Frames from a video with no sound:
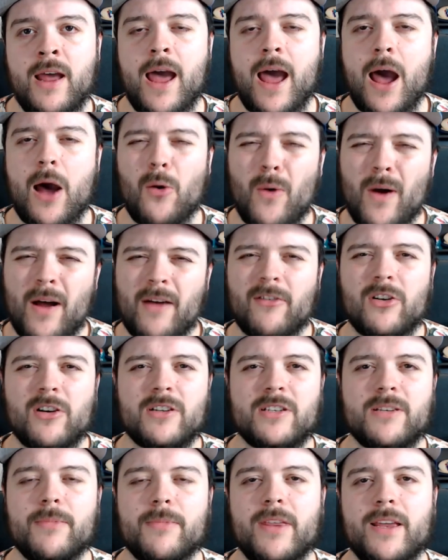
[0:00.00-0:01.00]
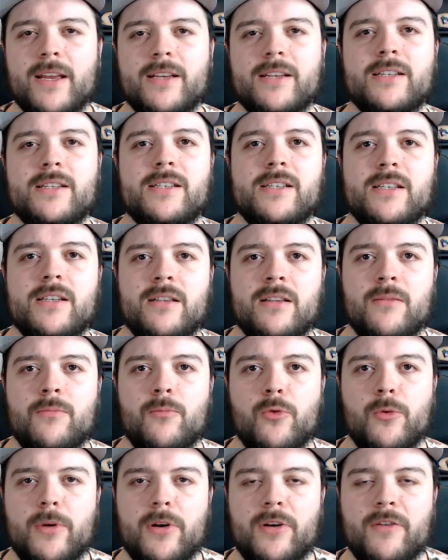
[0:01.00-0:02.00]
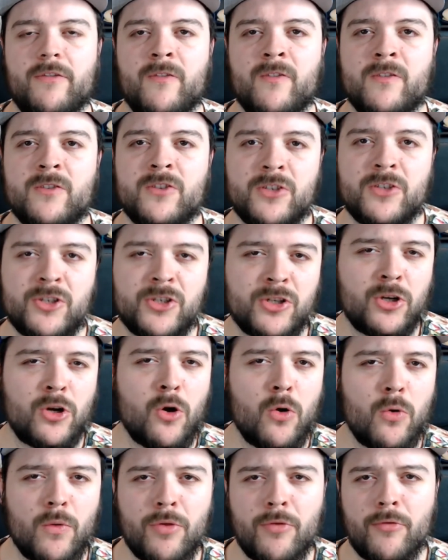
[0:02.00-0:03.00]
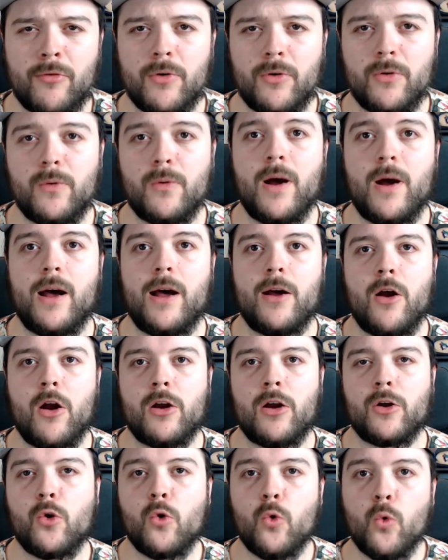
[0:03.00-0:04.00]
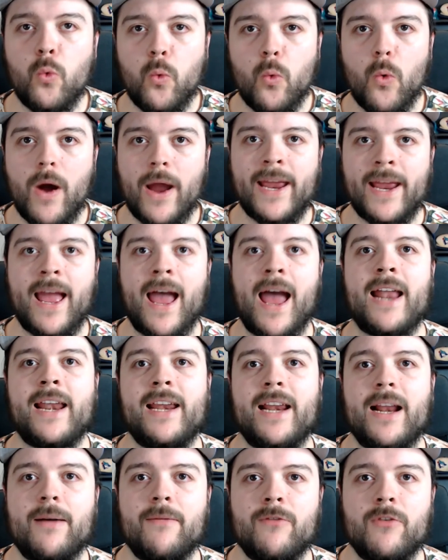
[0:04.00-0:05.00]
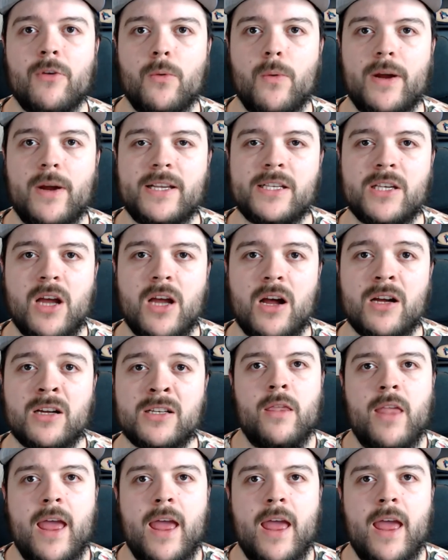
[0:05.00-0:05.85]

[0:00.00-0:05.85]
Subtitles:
However, some things we're about to go through aren't quite adding up for the White Sox.